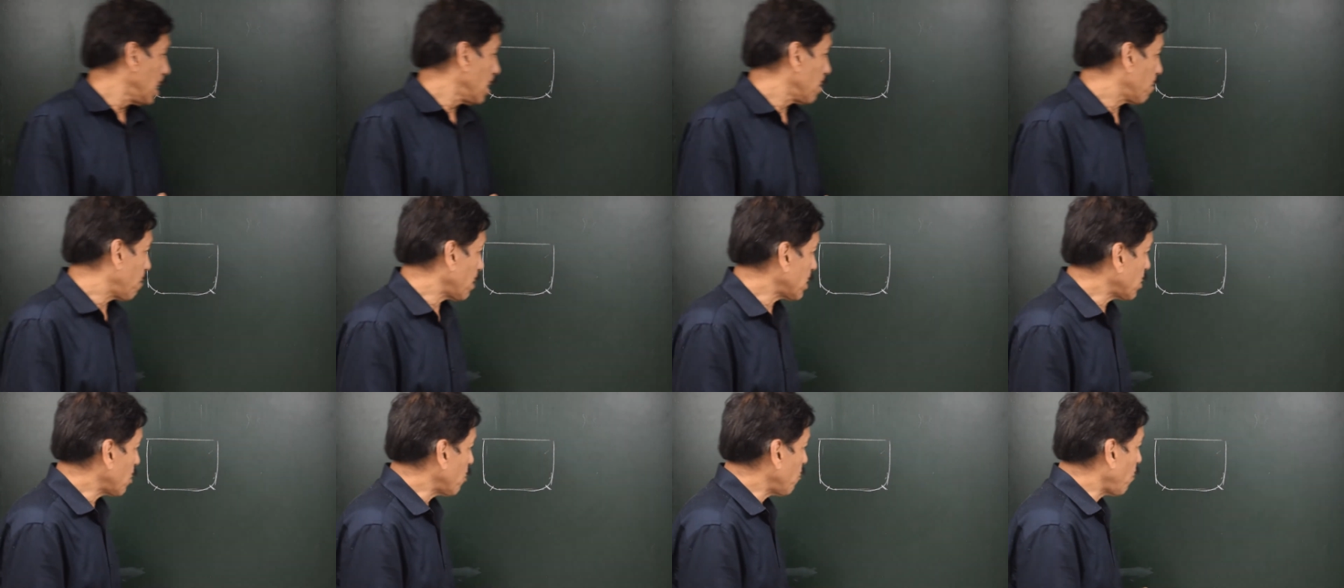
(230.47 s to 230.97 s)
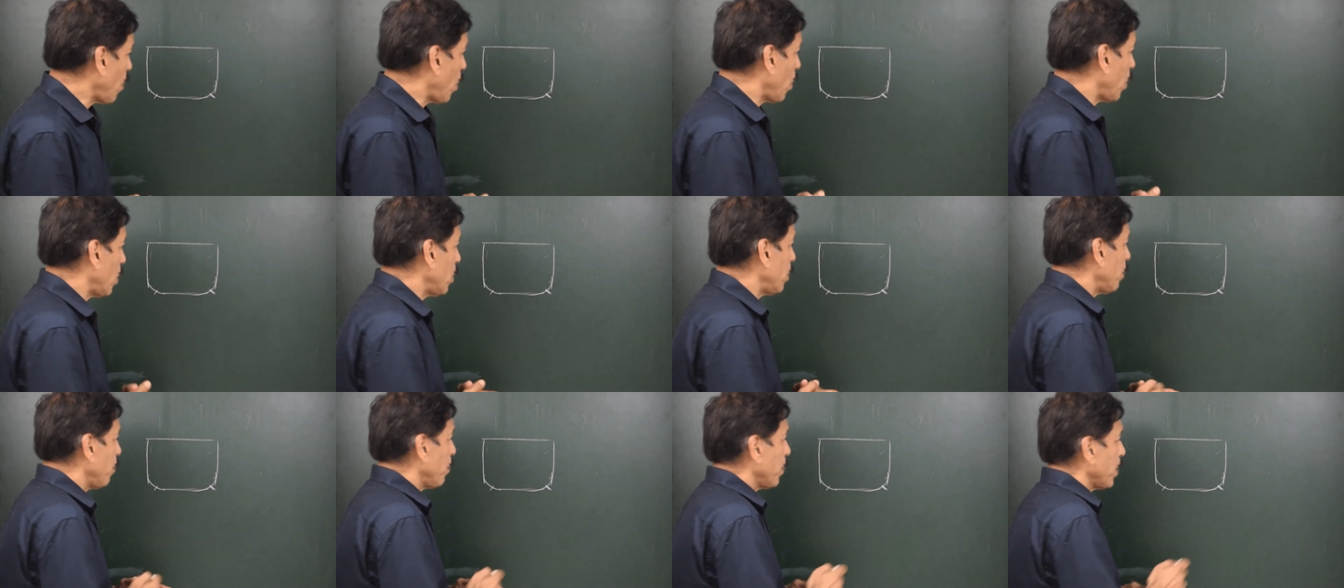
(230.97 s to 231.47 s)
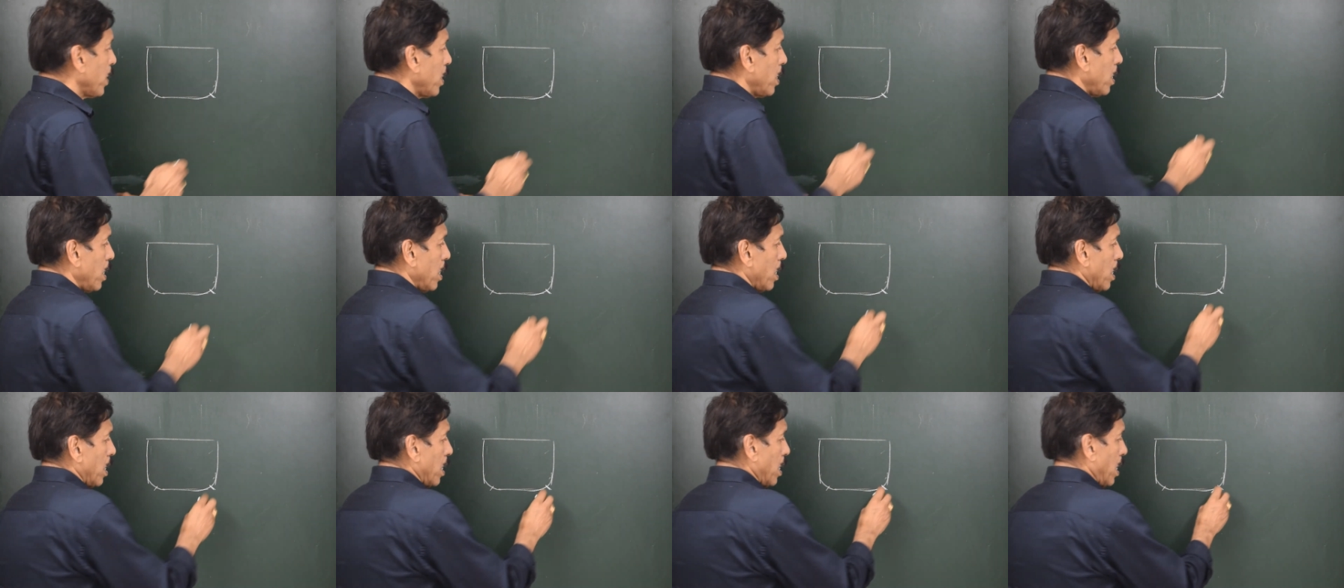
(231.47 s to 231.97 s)
First of all,
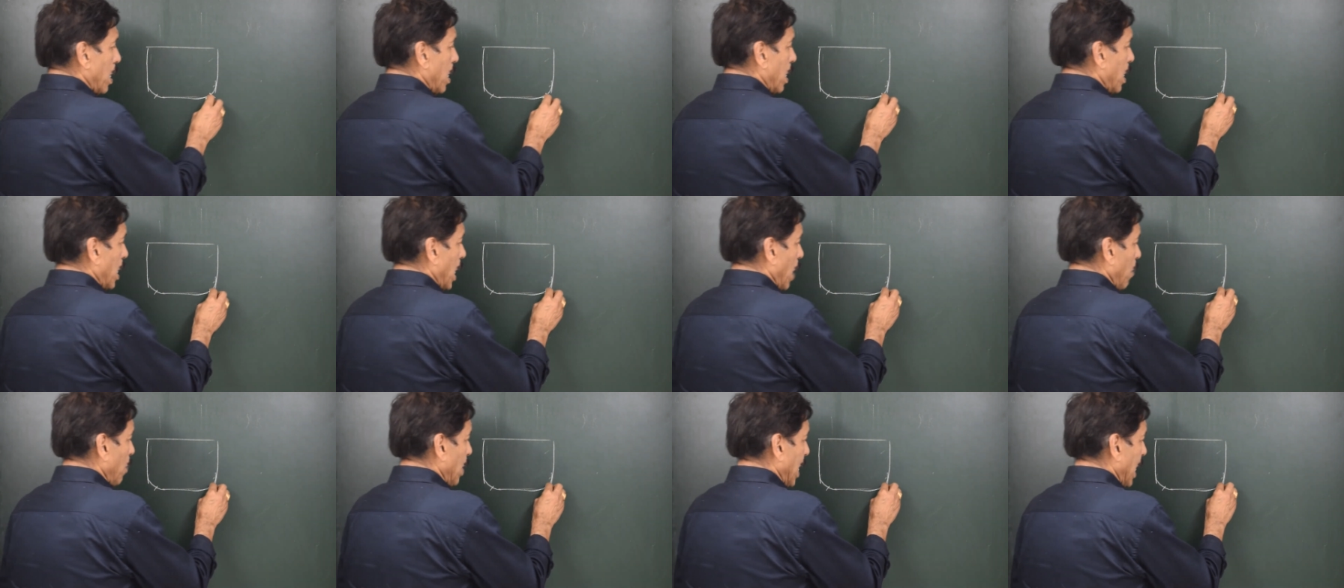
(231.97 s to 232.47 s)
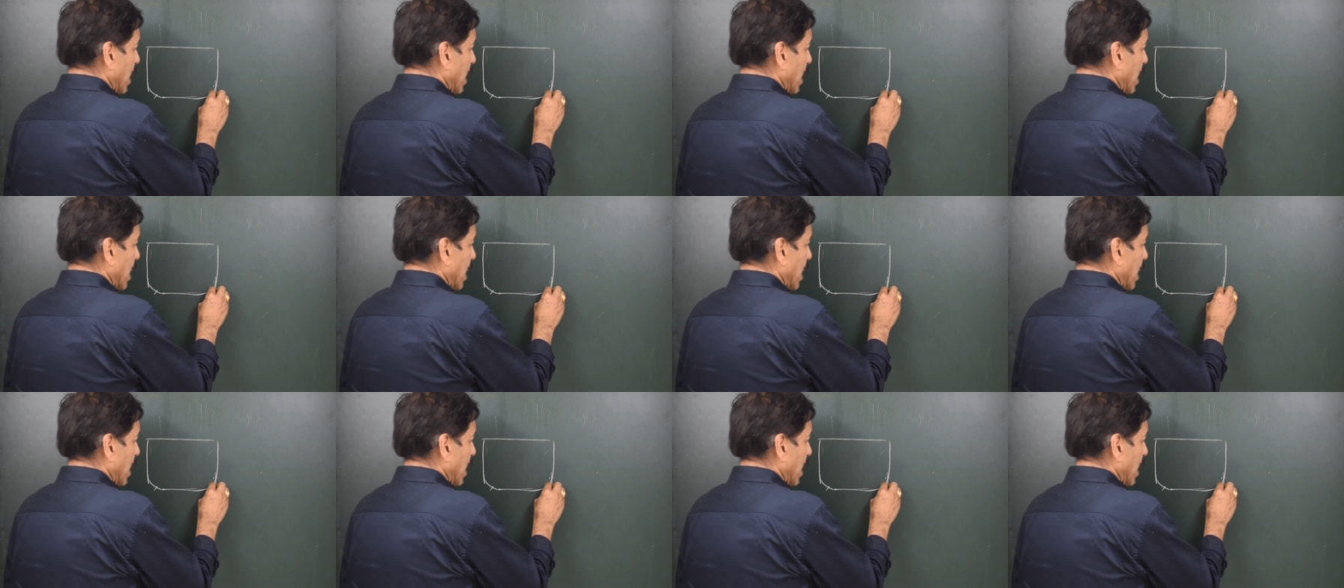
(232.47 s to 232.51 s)
uh, I will